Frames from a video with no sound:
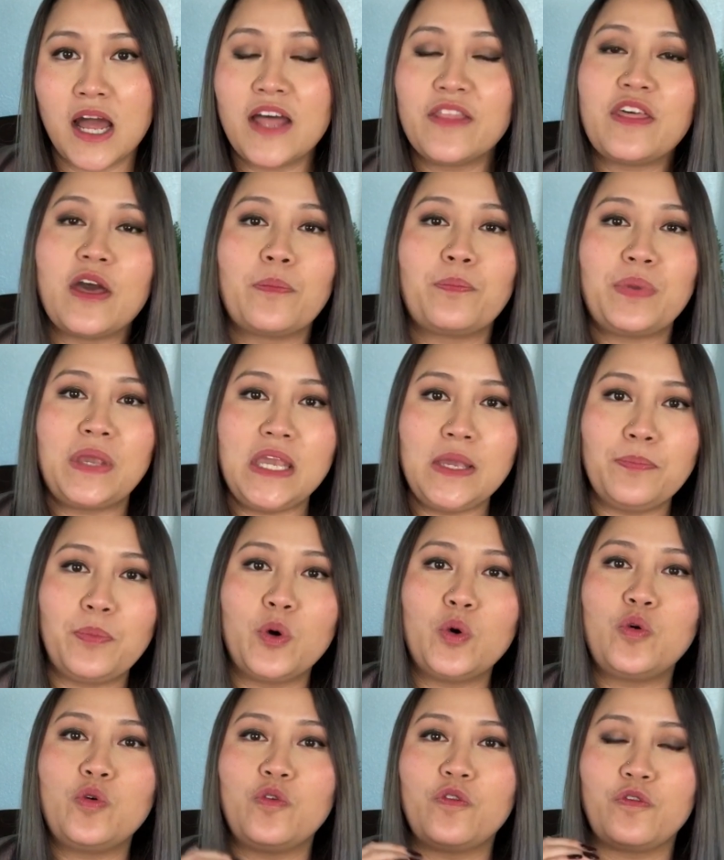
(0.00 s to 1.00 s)
That
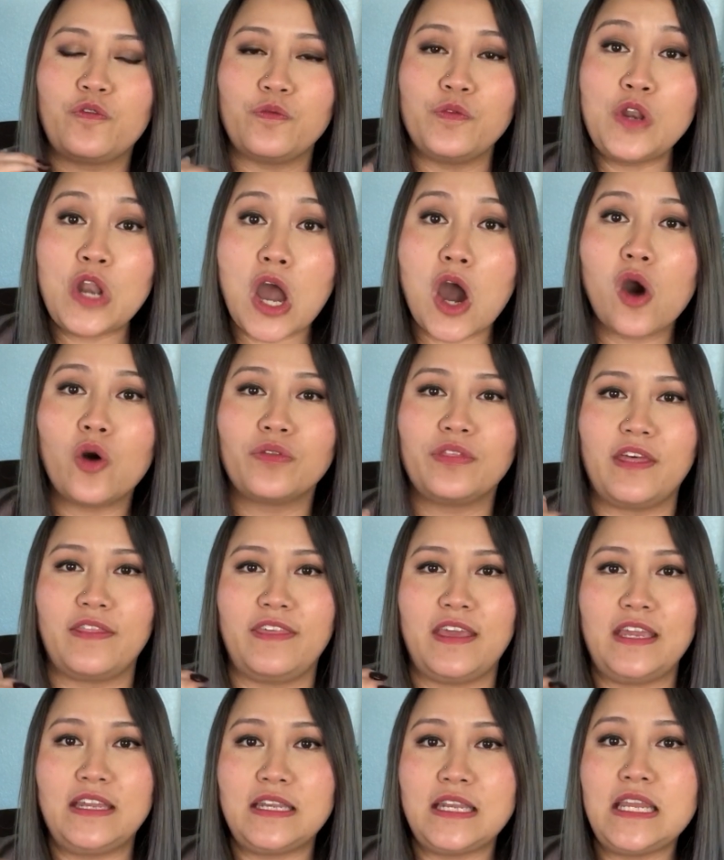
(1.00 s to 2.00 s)
people who know that
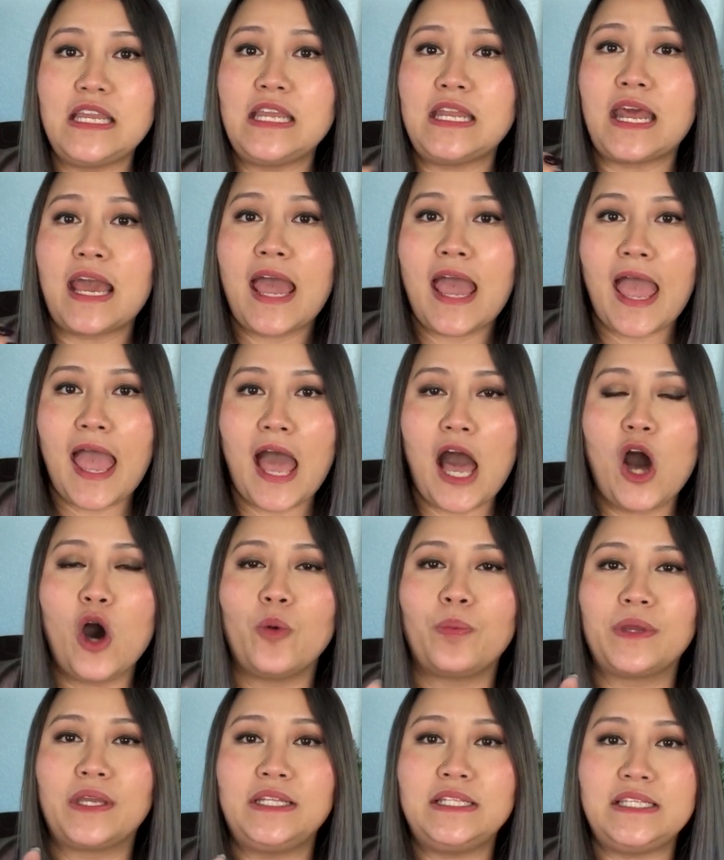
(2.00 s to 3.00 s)
they need
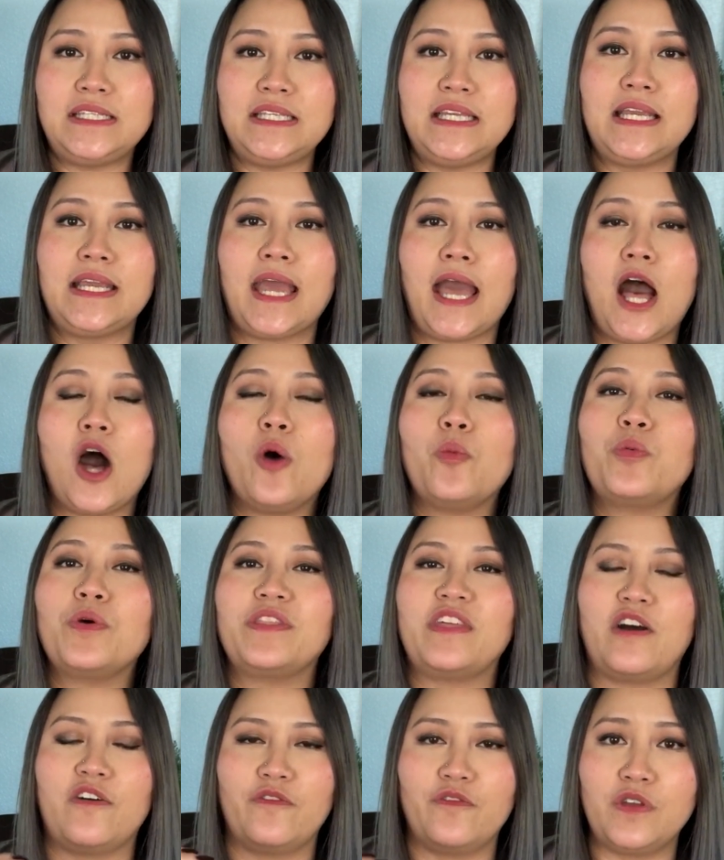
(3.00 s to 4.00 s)
help can seek help
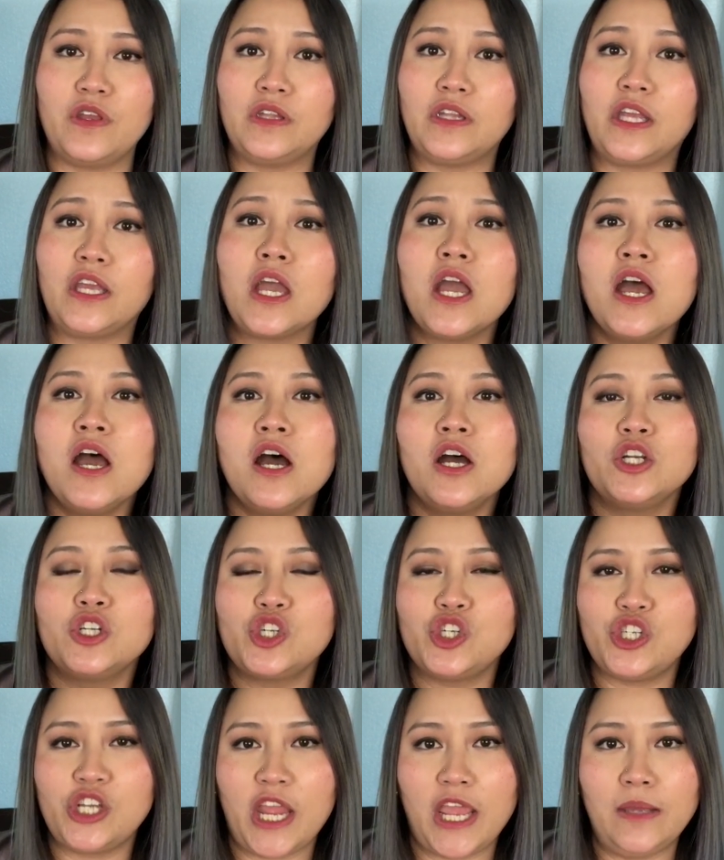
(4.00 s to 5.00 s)
without feeling
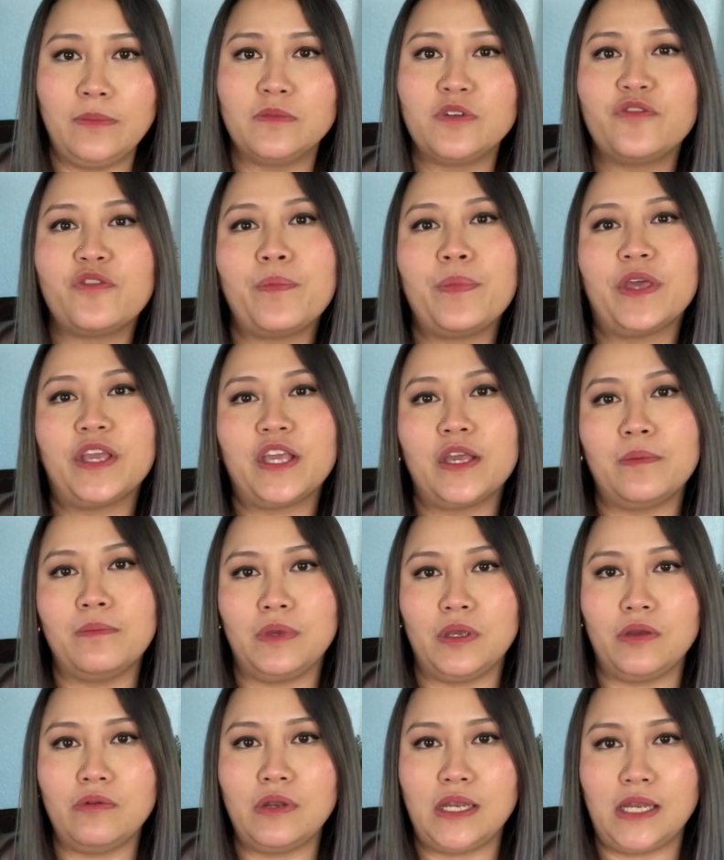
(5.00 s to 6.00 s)
shamed from the
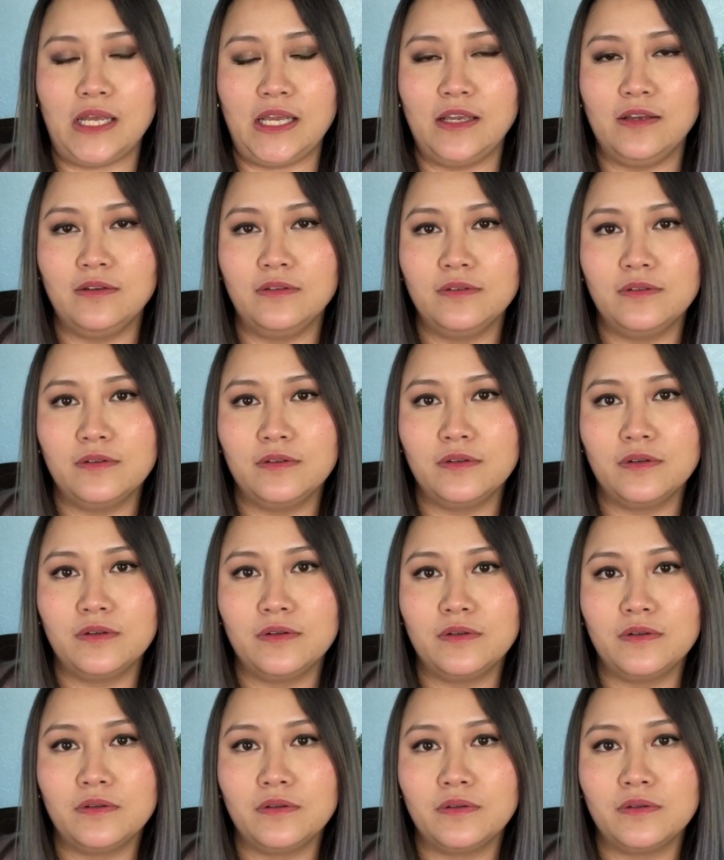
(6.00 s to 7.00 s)
community.
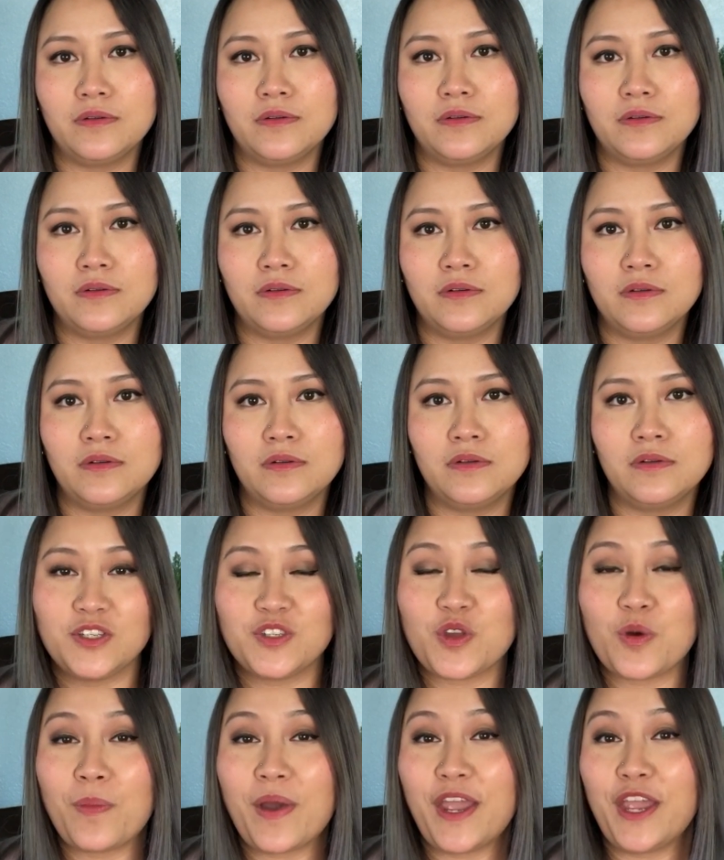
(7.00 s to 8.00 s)

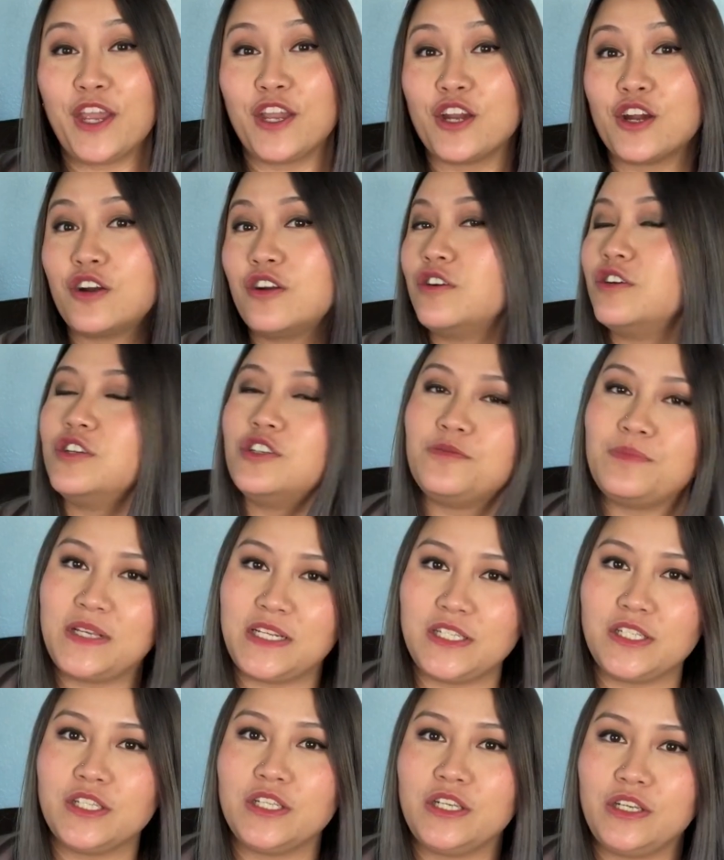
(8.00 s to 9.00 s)
So my
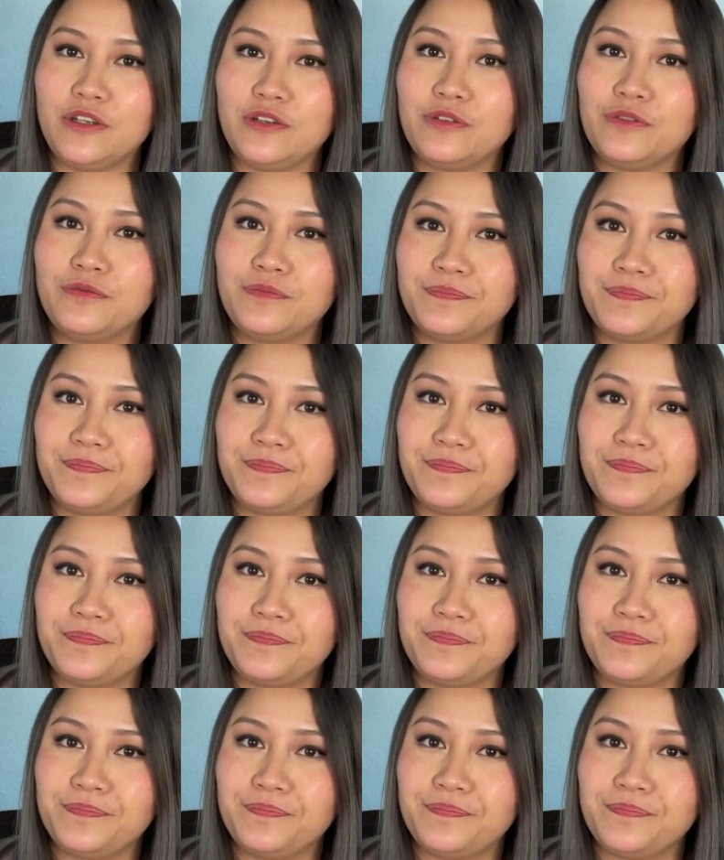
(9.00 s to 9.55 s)
encouragement to you